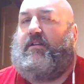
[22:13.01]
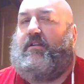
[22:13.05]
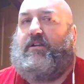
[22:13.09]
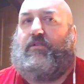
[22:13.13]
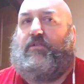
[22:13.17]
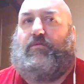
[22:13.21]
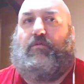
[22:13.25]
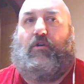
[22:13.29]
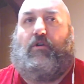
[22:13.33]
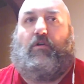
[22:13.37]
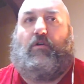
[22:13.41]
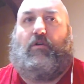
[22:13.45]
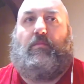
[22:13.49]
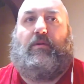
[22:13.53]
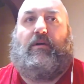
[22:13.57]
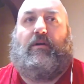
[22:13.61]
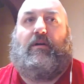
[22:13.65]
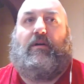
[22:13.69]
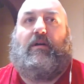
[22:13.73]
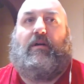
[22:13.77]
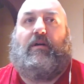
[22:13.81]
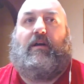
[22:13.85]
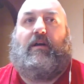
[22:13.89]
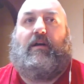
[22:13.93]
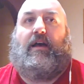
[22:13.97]
There's Rob
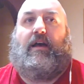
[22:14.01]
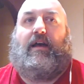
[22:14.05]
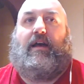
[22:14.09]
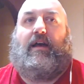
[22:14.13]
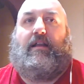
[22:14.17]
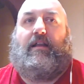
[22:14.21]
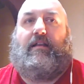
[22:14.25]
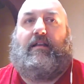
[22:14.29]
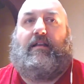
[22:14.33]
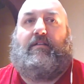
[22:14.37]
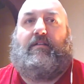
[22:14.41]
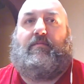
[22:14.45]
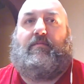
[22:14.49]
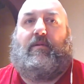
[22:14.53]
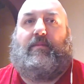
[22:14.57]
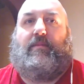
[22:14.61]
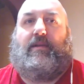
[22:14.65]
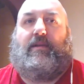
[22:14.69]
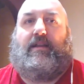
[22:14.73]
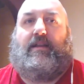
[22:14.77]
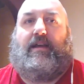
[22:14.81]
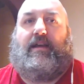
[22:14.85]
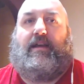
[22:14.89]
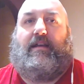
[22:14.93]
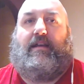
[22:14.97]
and his mum
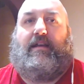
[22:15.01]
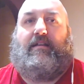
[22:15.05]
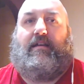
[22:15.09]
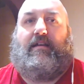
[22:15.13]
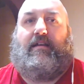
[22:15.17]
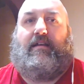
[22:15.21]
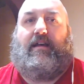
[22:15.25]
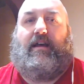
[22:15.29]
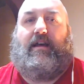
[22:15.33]
and dad